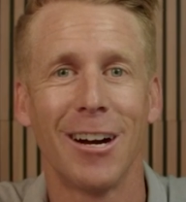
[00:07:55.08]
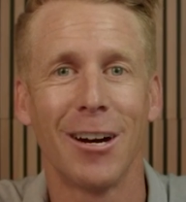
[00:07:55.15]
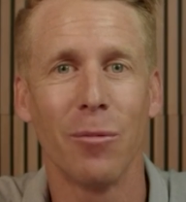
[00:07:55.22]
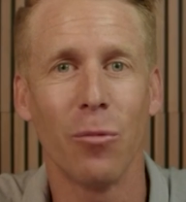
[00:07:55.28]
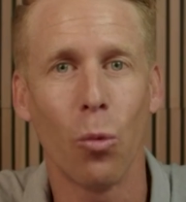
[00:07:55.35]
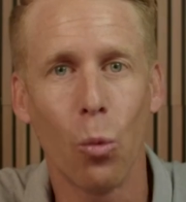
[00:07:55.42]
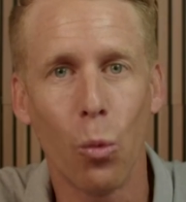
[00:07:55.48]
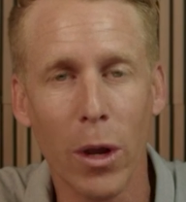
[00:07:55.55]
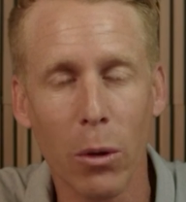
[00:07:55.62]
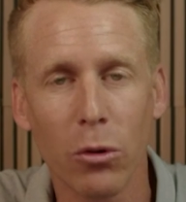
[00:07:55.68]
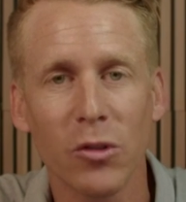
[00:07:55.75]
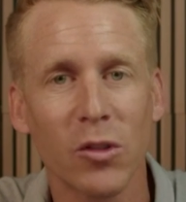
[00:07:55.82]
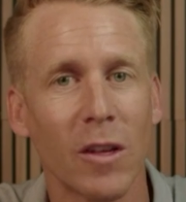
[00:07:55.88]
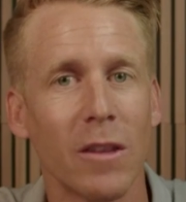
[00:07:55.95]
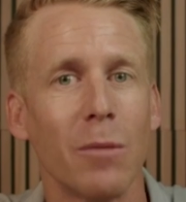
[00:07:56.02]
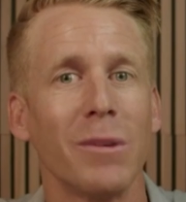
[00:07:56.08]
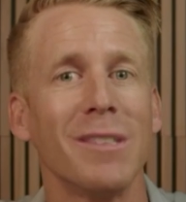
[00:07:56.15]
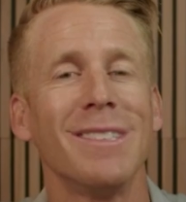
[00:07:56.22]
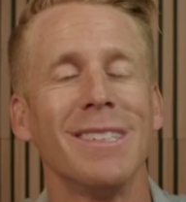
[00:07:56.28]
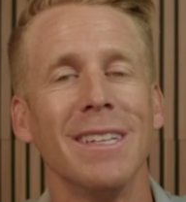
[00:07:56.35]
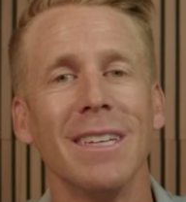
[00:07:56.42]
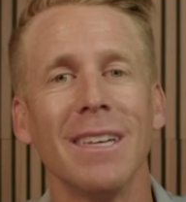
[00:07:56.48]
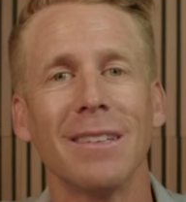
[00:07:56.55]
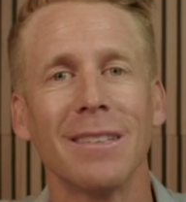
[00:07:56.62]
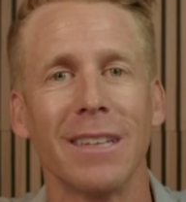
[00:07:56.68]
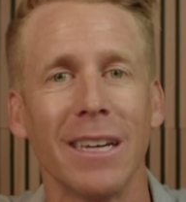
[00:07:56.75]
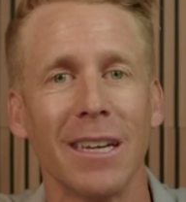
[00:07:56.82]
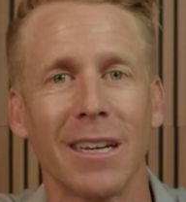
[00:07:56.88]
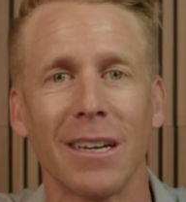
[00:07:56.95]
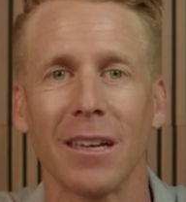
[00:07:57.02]
we will send them a CDN
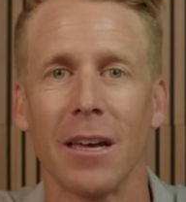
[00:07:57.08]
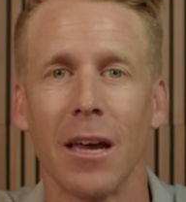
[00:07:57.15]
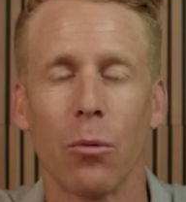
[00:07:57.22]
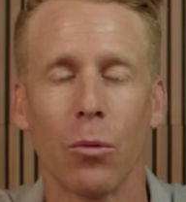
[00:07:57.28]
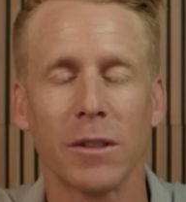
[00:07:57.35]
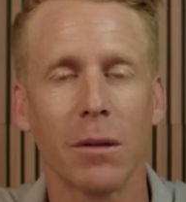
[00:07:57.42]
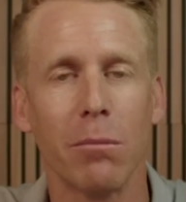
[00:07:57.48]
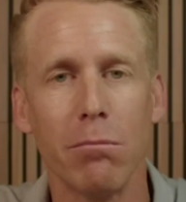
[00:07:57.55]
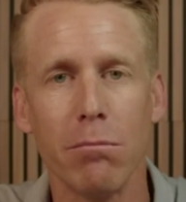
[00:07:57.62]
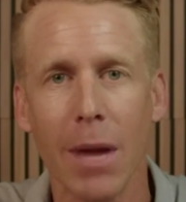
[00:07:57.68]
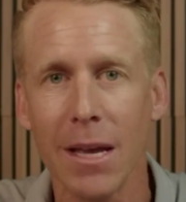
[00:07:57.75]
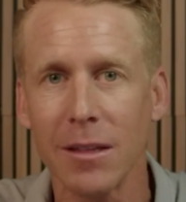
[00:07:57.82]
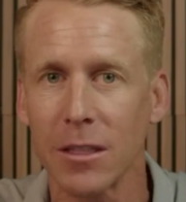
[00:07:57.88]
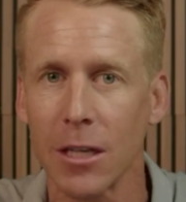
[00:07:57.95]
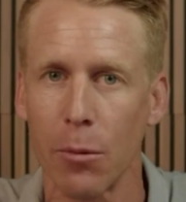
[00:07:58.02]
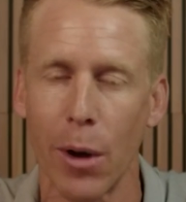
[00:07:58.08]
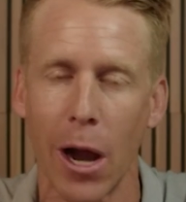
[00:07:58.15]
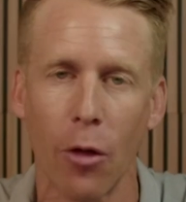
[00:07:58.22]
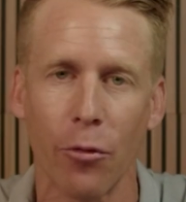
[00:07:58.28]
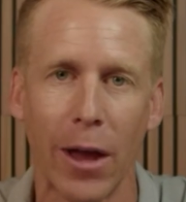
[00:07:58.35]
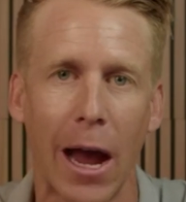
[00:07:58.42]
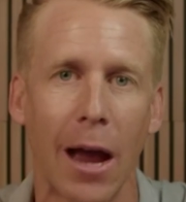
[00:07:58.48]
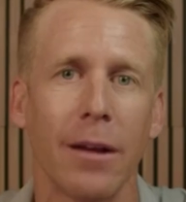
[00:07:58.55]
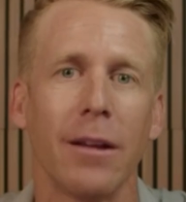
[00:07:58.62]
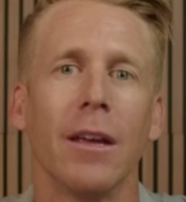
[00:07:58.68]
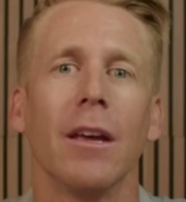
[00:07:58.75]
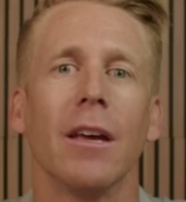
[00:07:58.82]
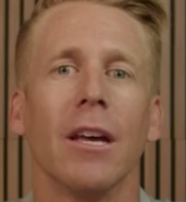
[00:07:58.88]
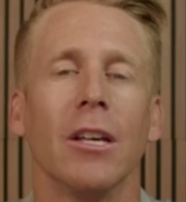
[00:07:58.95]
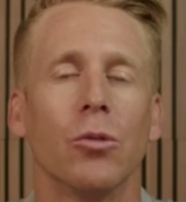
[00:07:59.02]
link. And what's amazing about that
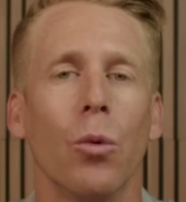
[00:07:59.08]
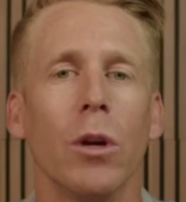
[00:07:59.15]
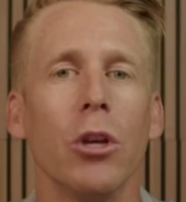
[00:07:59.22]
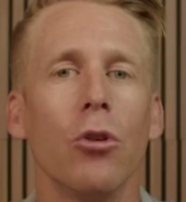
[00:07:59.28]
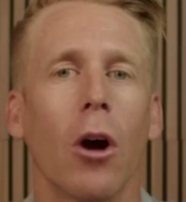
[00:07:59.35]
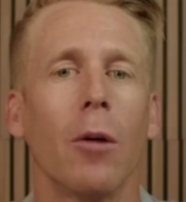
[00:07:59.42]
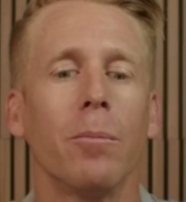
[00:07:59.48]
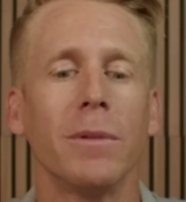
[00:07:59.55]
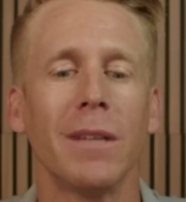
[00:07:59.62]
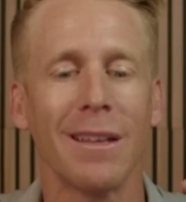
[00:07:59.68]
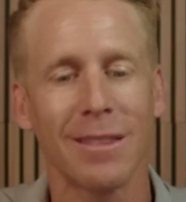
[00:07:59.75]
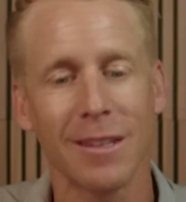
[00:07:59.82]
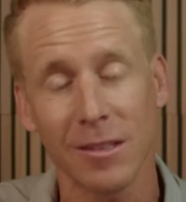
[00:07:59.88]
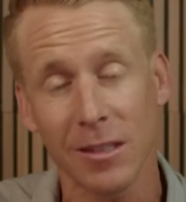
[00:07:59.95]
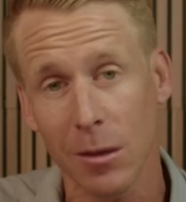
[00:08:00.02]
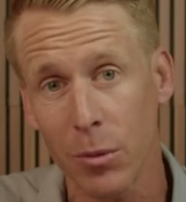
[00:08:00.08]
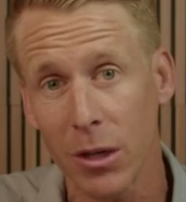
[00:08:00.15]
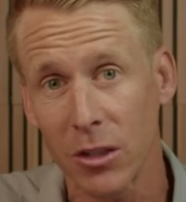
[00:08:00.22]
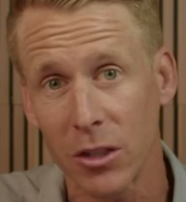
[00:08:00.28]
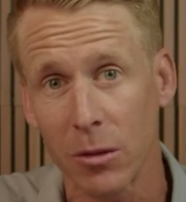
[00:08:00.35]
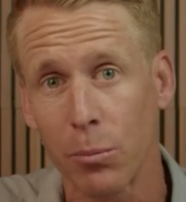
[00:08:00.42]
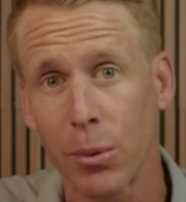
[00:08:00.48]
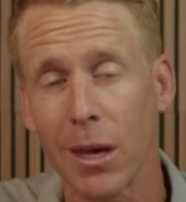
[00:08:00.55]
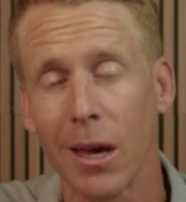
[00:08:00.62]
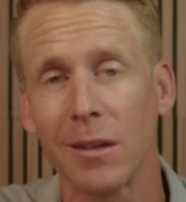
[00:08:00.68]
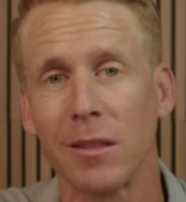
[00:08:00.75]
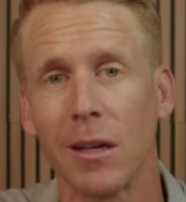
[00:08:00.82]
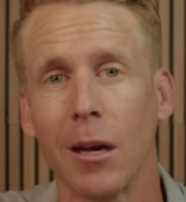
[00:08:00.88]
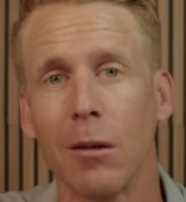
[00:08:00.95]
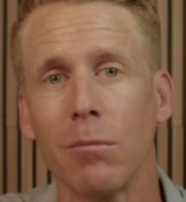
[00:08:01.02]
is when you update this image in
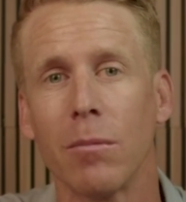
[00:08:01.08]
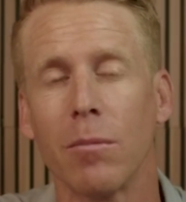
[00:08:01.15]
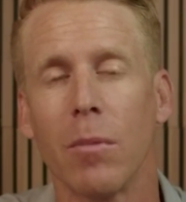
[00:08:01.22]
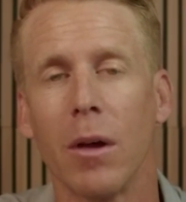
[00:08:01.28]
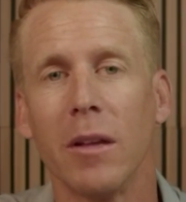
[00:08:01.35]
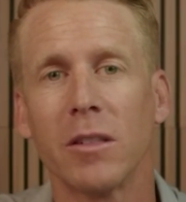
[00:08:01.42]
PXM, it's going